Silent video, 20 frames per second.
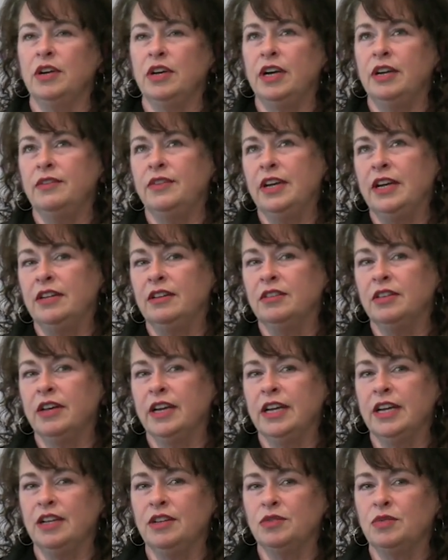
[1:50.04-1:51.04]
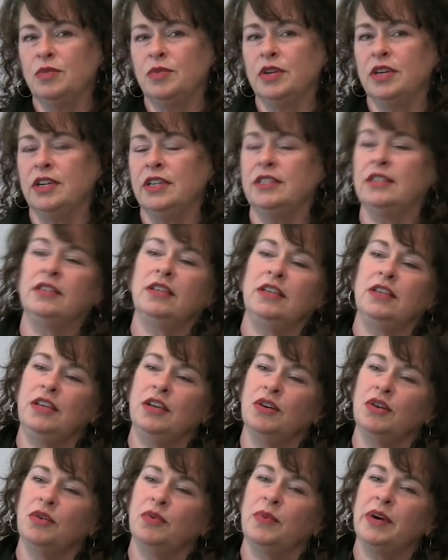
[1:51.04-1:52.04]
I've had clients where it's a
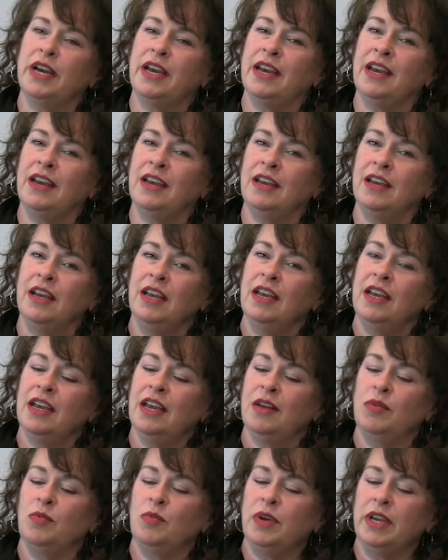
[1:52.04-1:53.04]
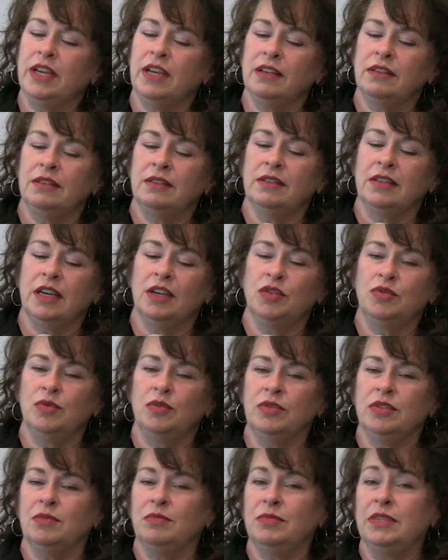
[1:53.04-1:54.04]
year away and we can
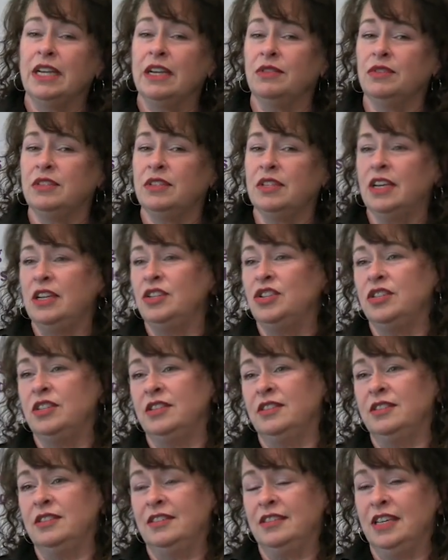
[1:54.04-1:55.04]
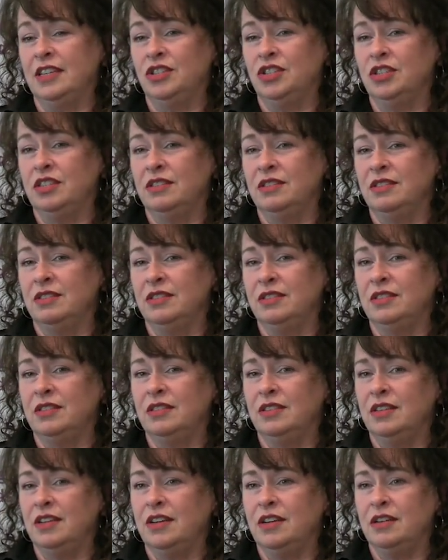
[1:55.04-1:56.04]
schedule some downsizing
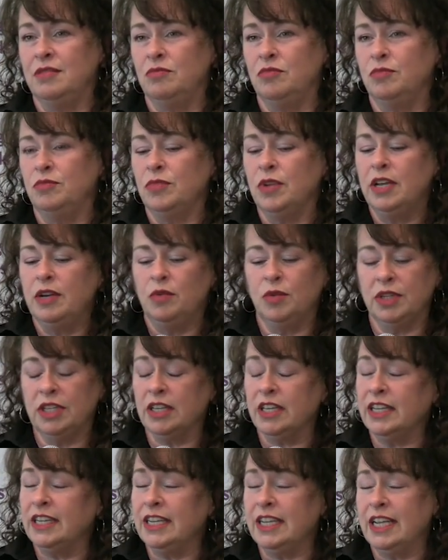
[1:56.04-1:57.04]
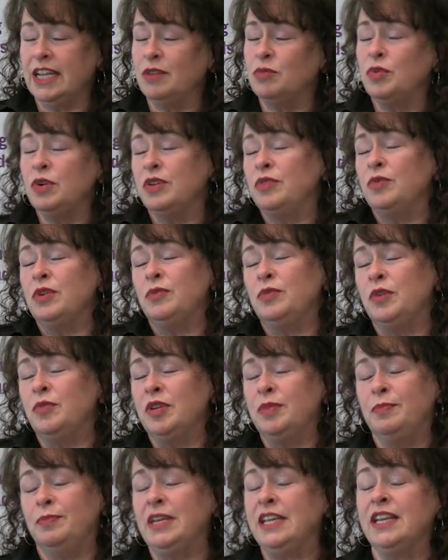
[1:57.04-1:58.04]
sessions. One client I had, we
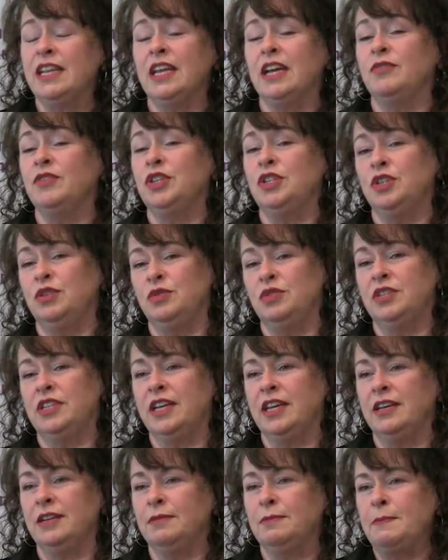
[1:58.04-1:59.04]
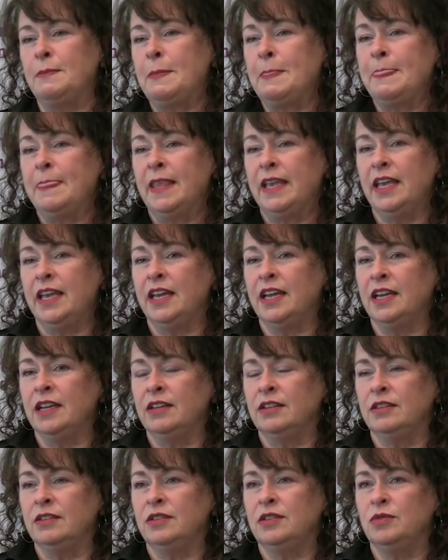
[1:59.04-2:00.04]
would meet every Tuesday.
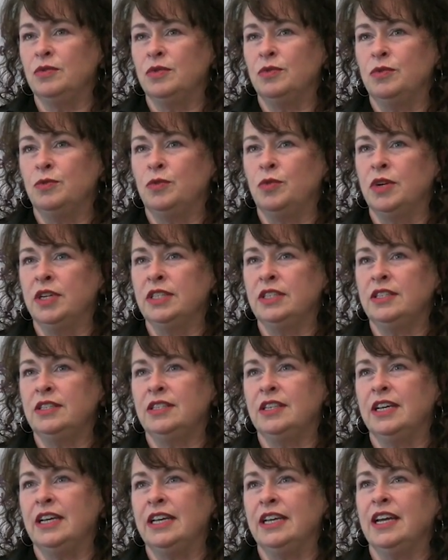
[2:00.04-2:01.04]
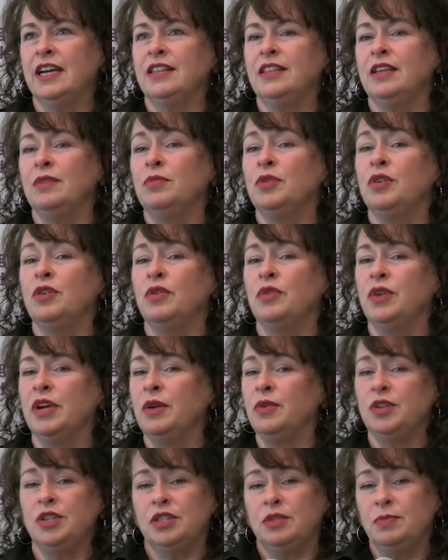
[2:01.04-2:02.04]
And once I got them going,
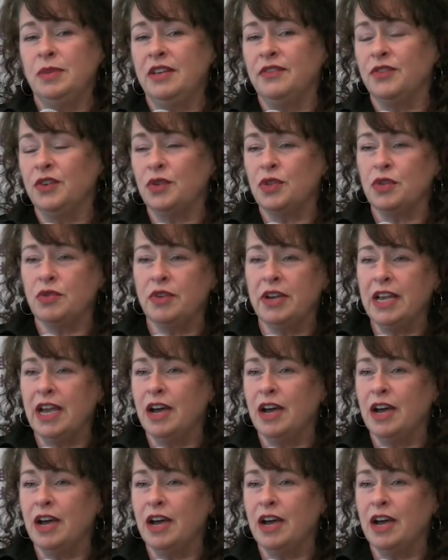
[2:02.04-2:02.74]
we just meet for 3